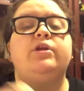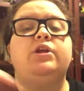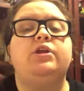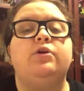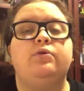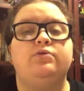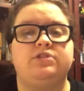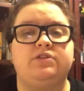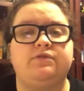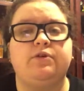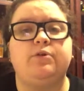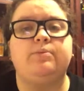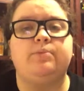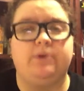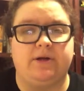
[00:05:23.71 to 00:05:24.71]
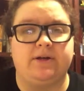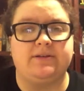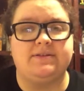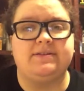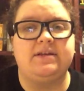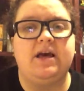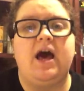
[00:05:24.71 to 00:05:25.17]
beautiful
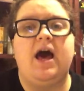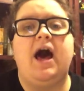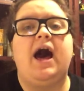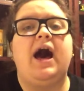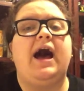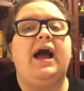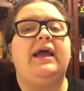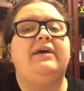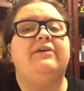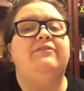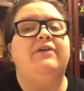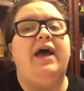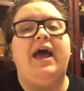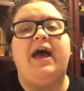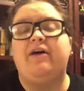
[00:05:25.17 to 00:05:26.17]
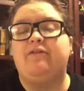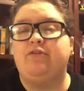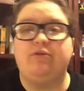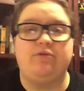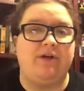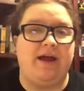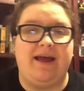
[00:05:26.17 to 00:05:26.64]
books I have
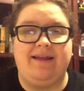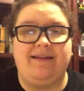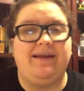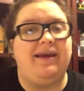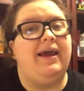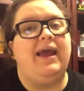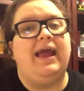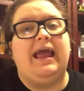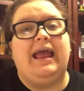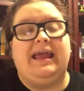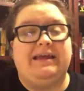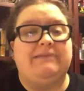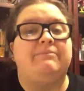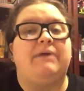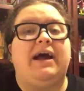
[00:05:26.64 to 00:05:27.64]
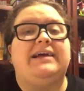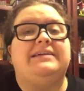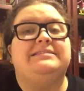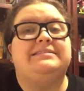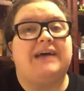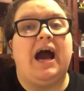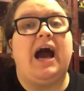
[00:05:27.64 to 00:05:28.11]
ever read in my
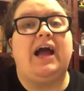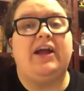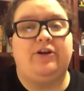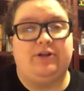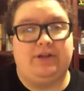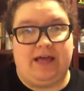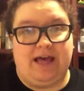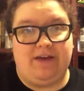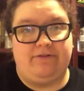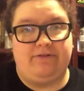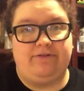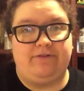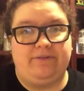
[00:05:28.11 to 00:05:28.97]
entire life.